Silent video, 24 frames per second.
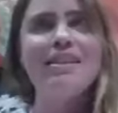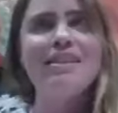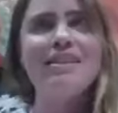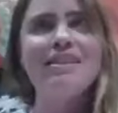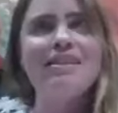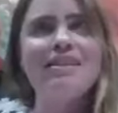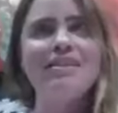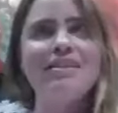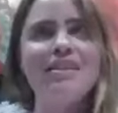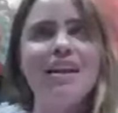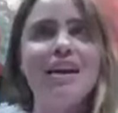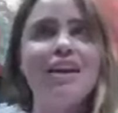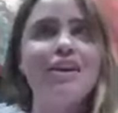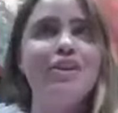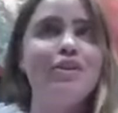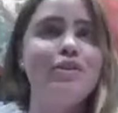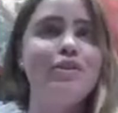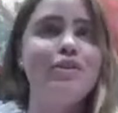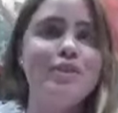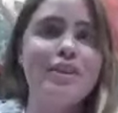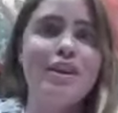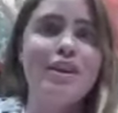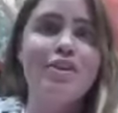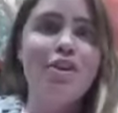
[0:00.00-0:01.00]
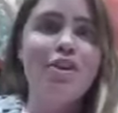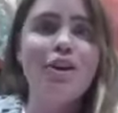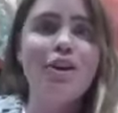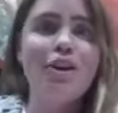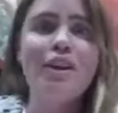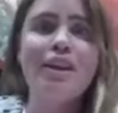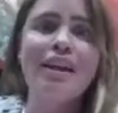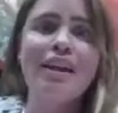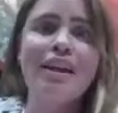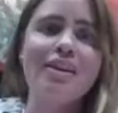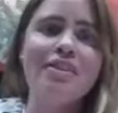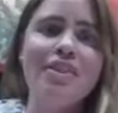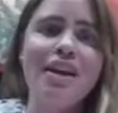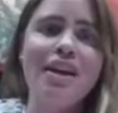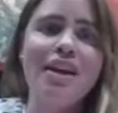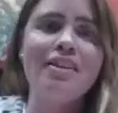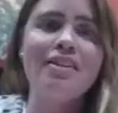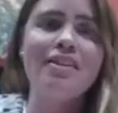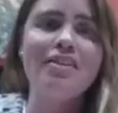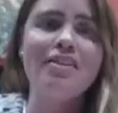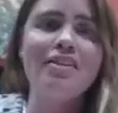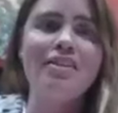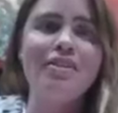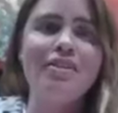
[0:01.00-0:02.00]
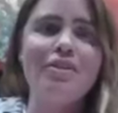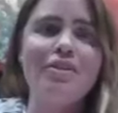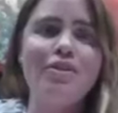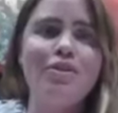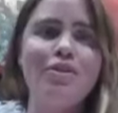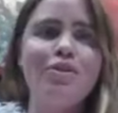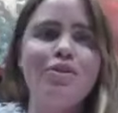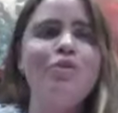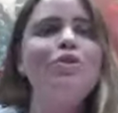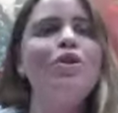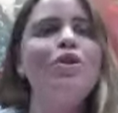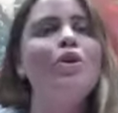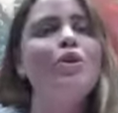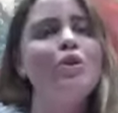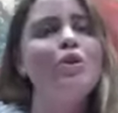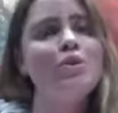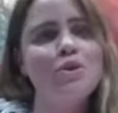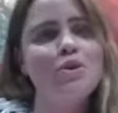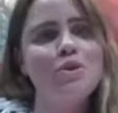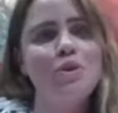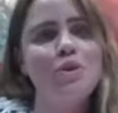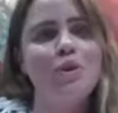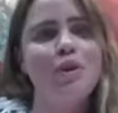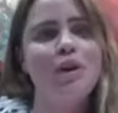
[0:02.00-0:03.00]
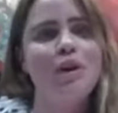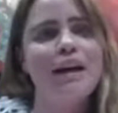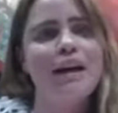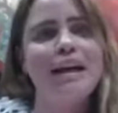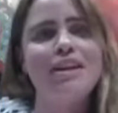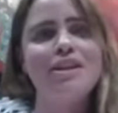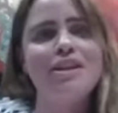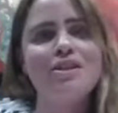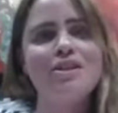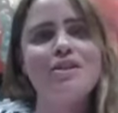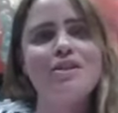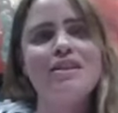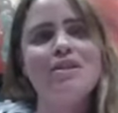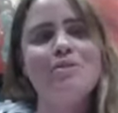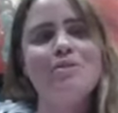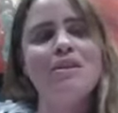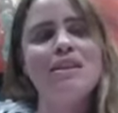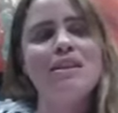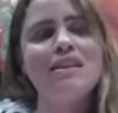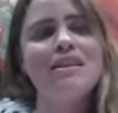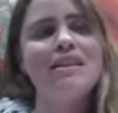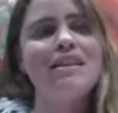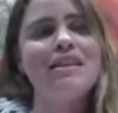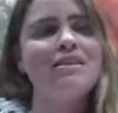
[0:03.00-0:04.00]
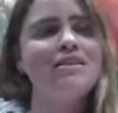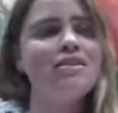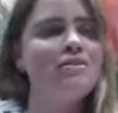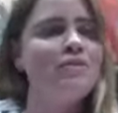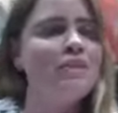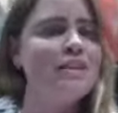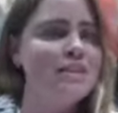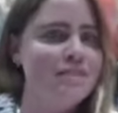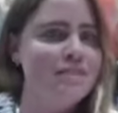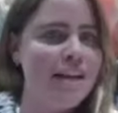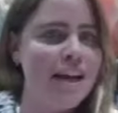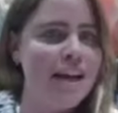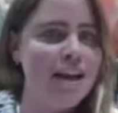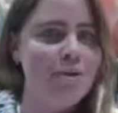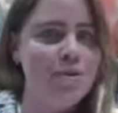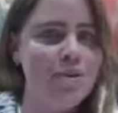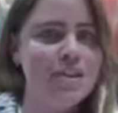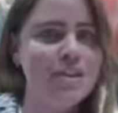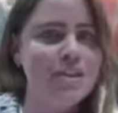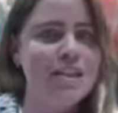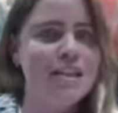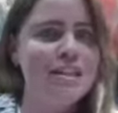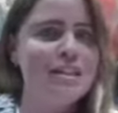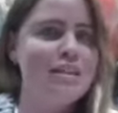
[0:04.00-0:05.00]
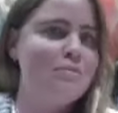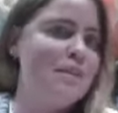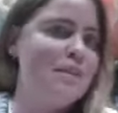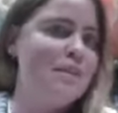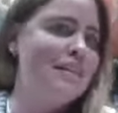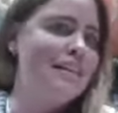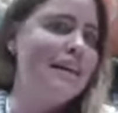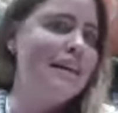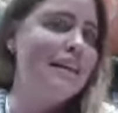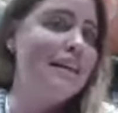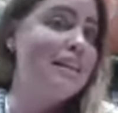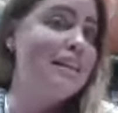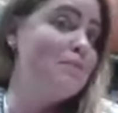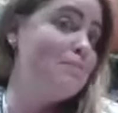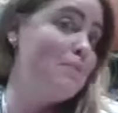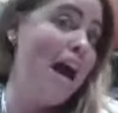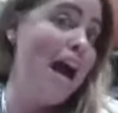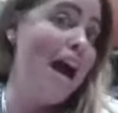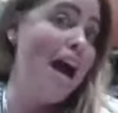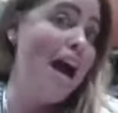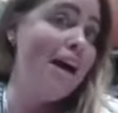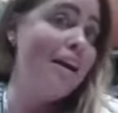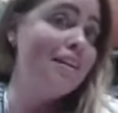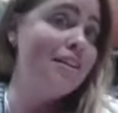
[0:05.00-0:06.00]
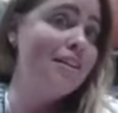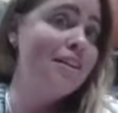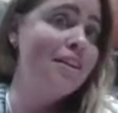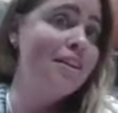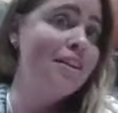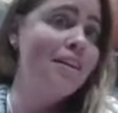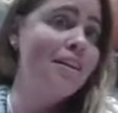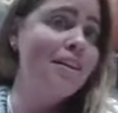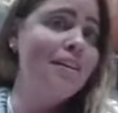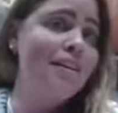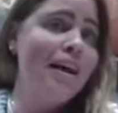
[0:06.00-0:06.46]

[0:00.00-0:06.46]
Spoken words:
place. And like you said earlier, that you know your story, and just because someone doesn't necessarily resonate with it doesn't mean that it's bad.